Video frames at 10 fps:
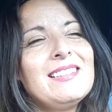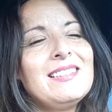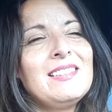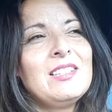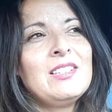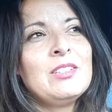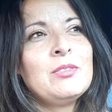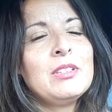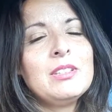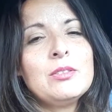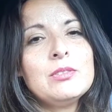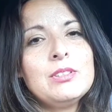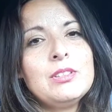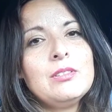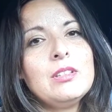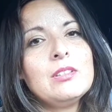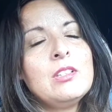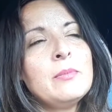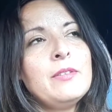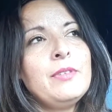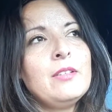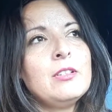you're really cool too, Theo. You're my favorite.